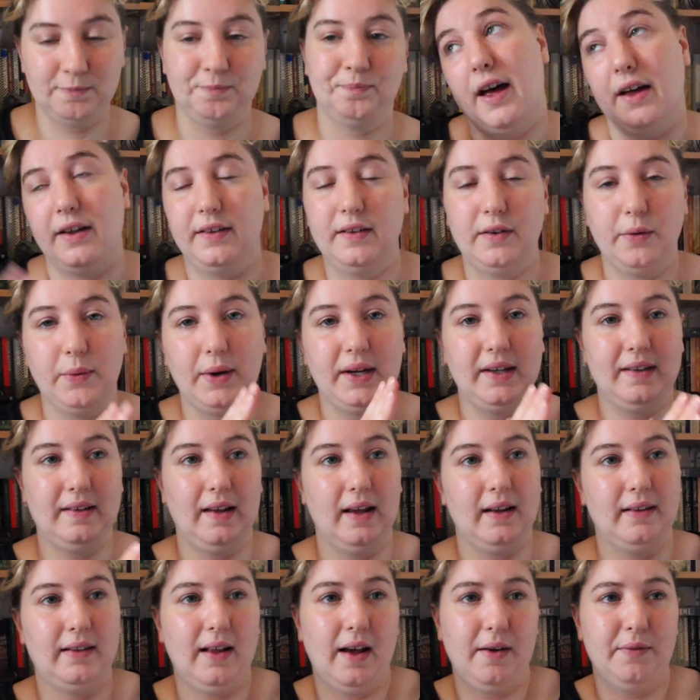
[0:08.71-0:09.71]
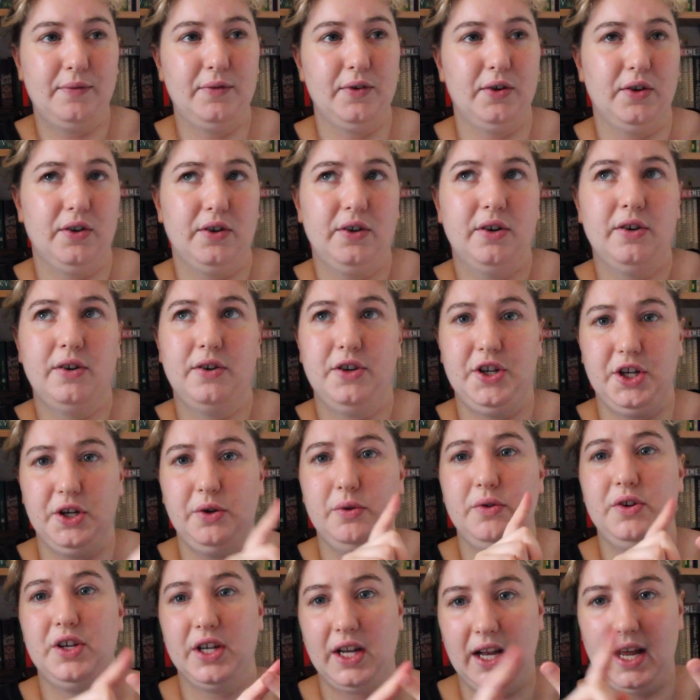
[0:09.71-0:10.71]
Uh, so I set that for
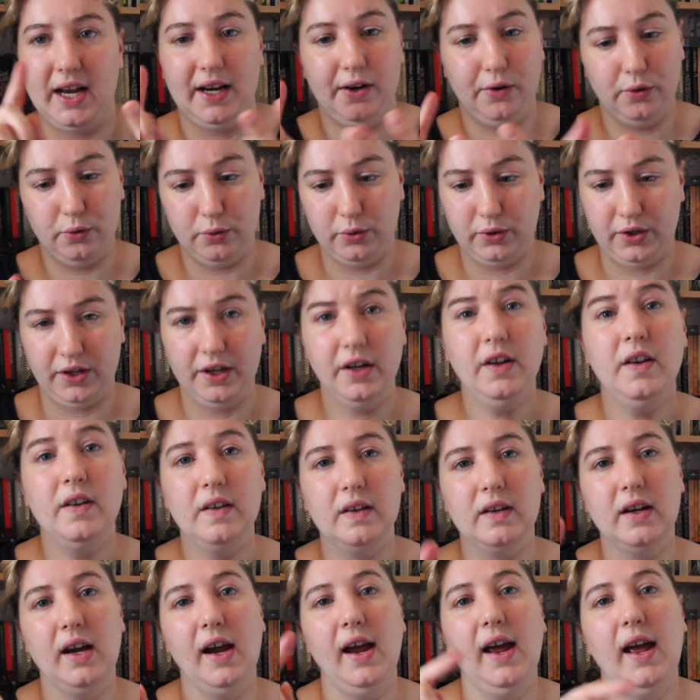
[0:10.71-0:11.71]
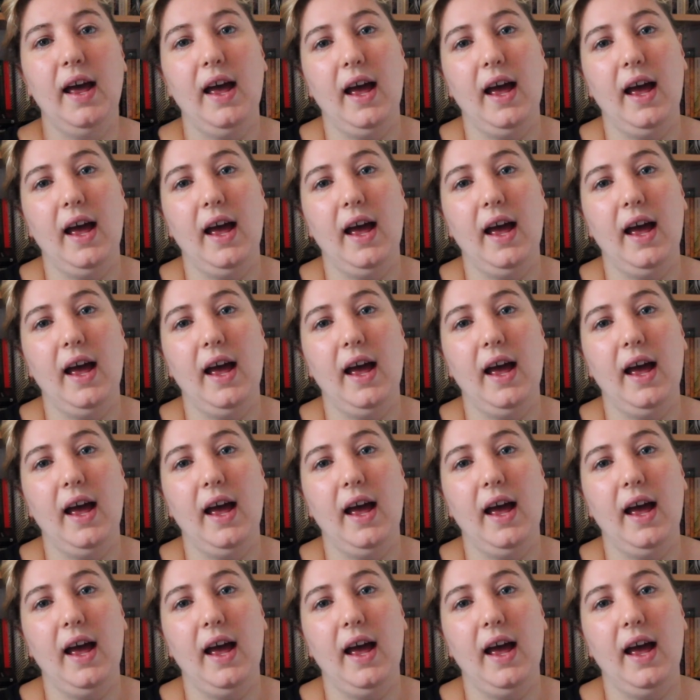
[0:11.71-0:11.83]
June, July and August